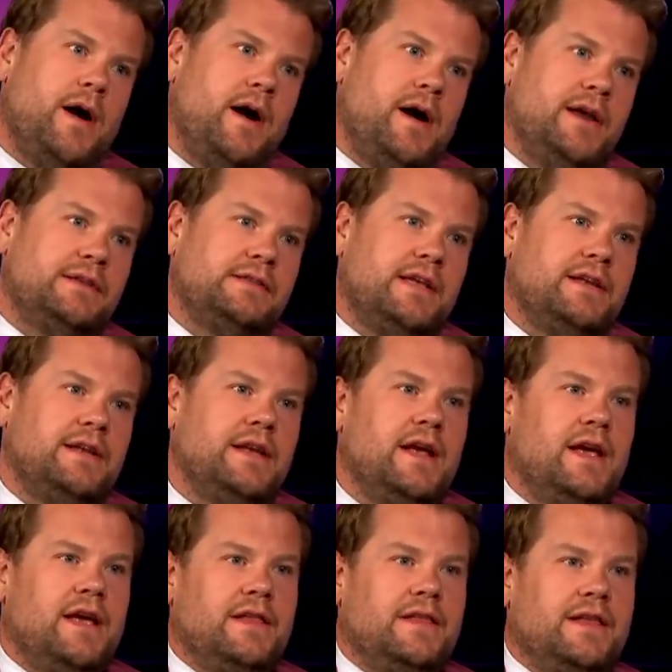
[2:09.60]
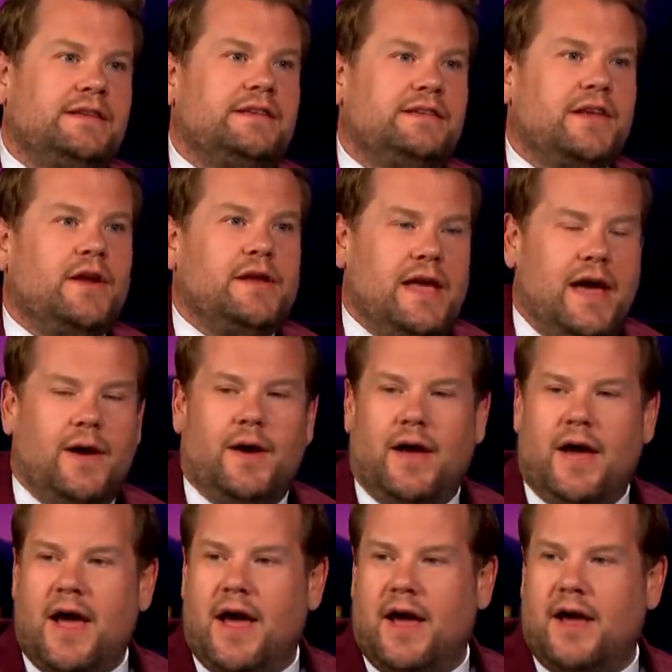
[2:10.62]
my eyes, and no, is, uh, yeah.
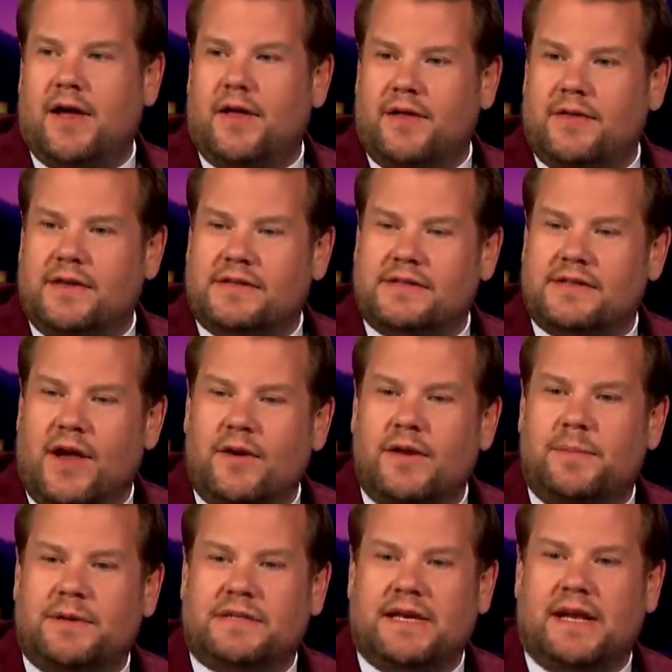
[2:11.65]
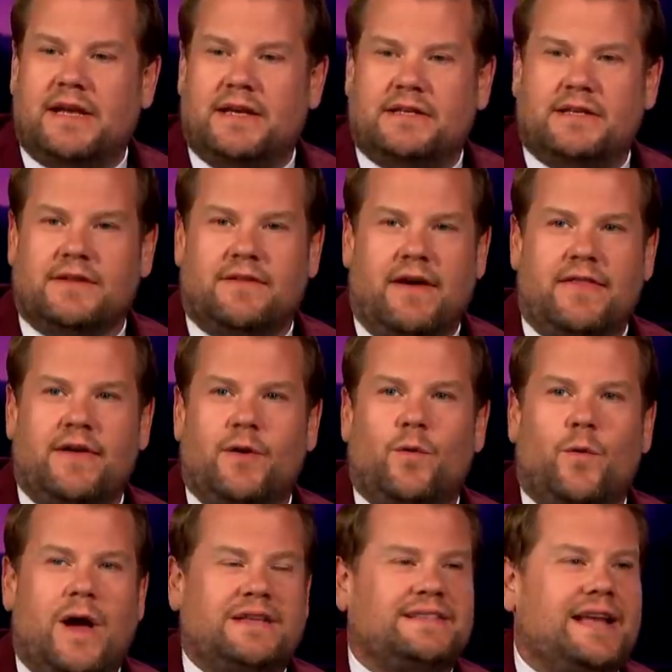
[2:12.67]
Uh, this is only particular to the fact
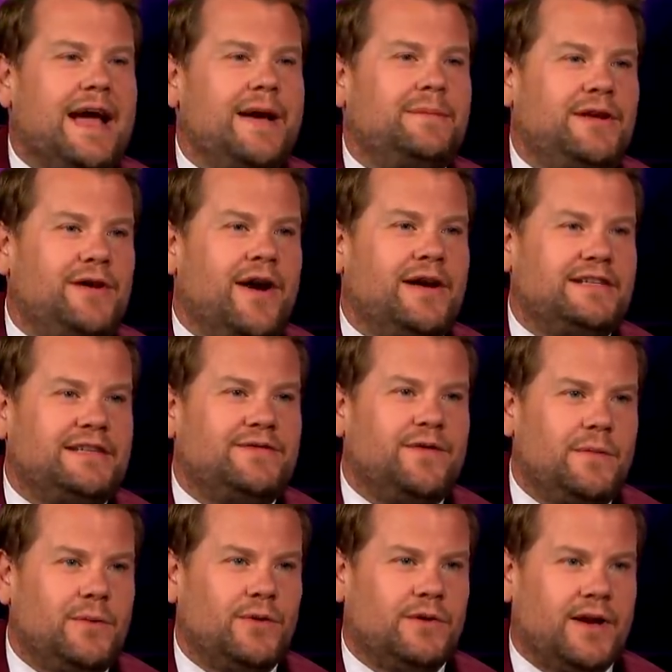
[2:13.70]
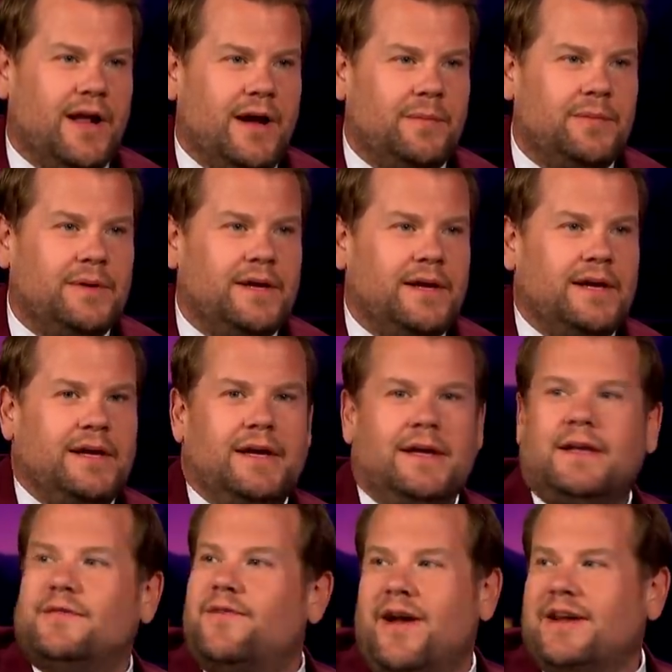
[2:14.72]
that West Ham United Football Club.
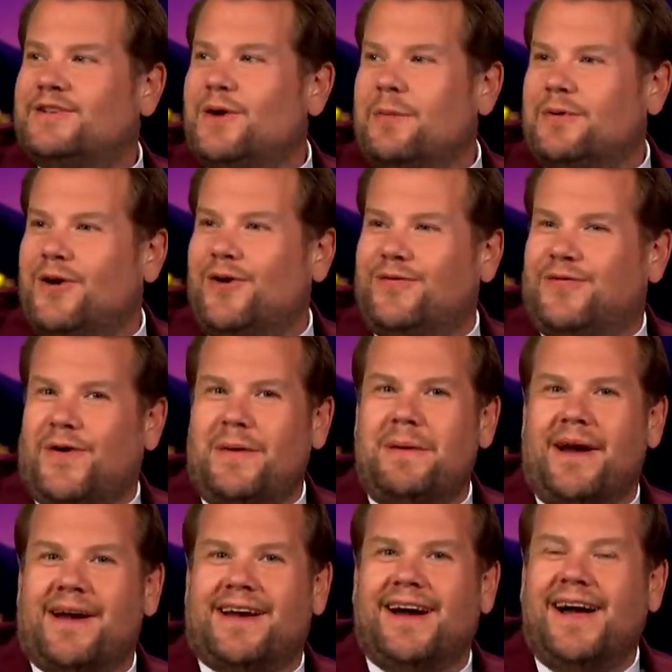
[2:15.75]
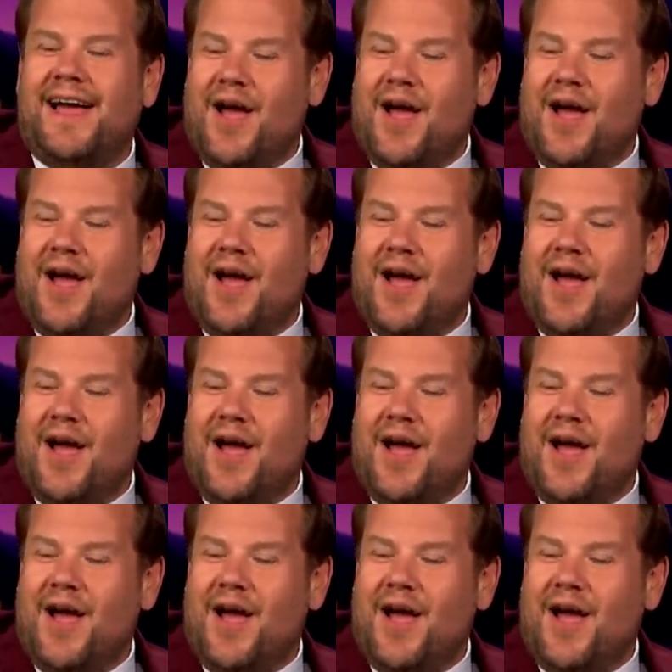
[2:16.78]
Yeah. Very topical for America.